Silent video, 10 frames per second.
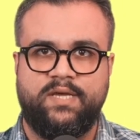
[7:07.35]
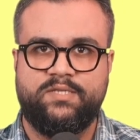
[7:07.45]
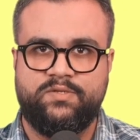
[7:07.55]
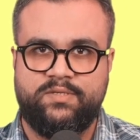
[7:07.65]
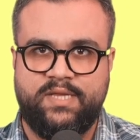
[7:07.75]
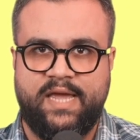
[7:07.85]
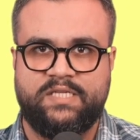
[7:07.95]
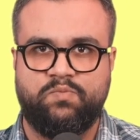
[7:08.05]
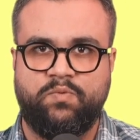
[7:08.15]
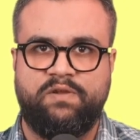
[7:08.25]
In
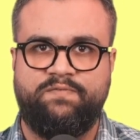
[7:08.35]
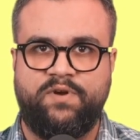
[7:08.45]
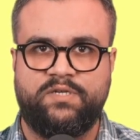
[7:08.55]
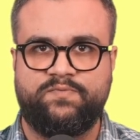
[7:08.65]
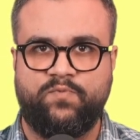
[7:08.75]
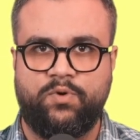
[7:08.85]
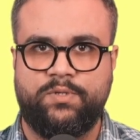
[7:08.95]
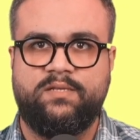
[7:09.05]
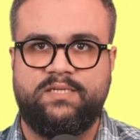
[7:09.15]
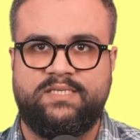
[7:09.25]
today's mobile-first world,
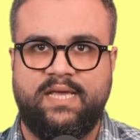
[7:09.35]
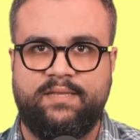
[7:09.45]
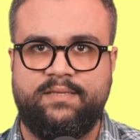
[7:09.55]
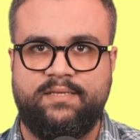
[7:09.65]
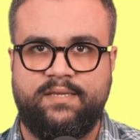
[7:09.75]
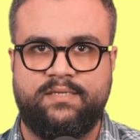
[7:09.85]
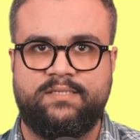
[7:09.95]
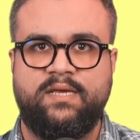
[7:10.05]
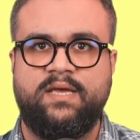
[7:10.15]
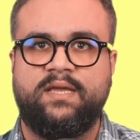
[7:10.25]
understanding
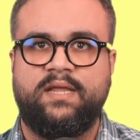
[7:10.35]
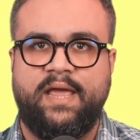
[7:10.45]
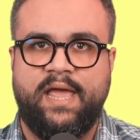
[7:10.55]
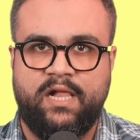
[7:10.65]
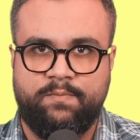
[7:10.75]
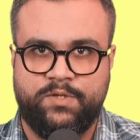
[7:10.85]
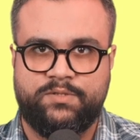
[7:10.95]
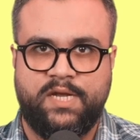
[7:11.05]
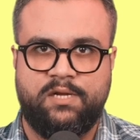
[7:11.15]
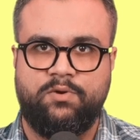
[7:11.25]
this can help you
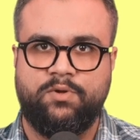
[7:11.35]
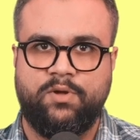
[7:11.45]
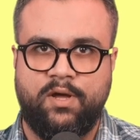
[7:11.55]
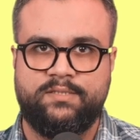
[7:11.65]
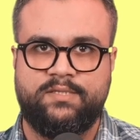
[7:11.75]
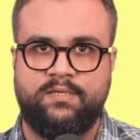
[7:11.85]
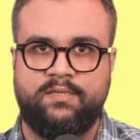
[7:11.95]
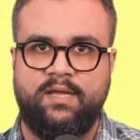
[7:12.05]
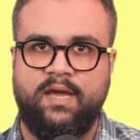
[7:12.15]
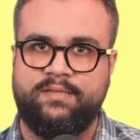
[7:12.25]
tailor your content
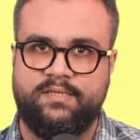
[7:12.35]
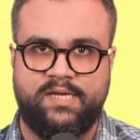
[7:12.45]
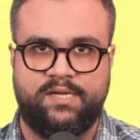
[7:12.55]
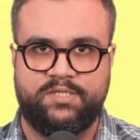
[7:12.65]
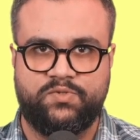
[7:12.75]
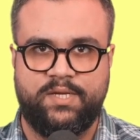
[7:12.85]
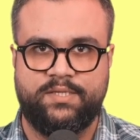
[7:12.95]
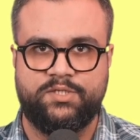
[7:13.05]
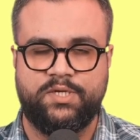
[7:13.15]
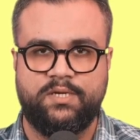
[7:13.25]
and design a
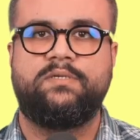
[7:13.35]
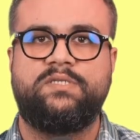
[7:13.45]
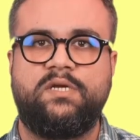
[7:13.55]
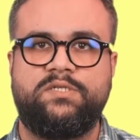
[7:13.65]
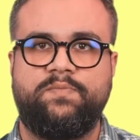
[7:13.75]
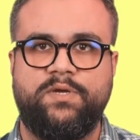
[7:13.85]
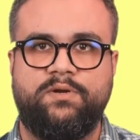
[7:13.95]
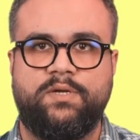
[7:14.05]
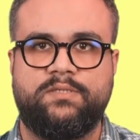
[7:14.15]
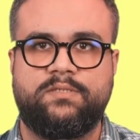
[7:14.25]
strategy. Search
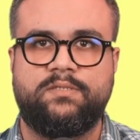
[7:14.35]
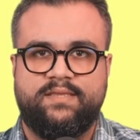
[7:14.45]
appearance.